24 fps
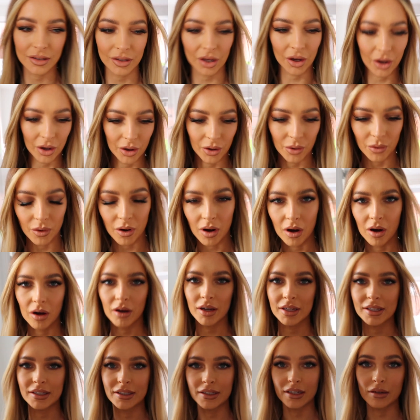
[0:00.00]
So
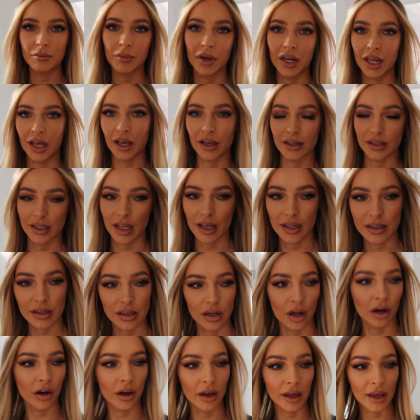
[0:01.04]
I did my nails last
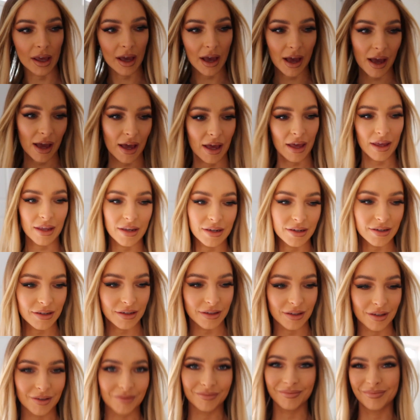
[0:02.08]
night
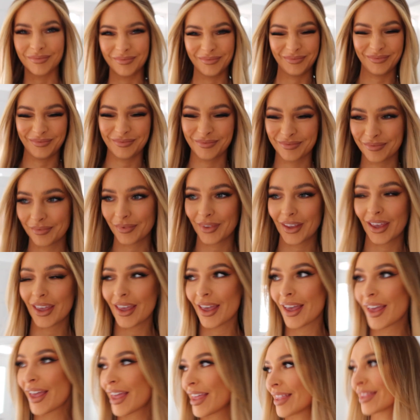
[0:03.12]
and
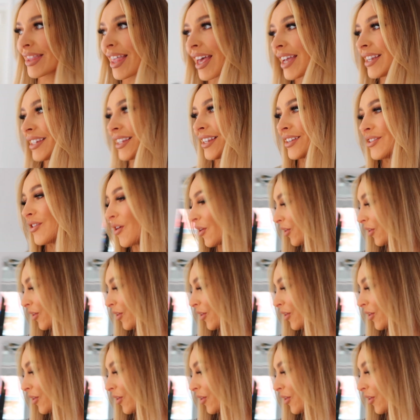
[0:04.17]
they did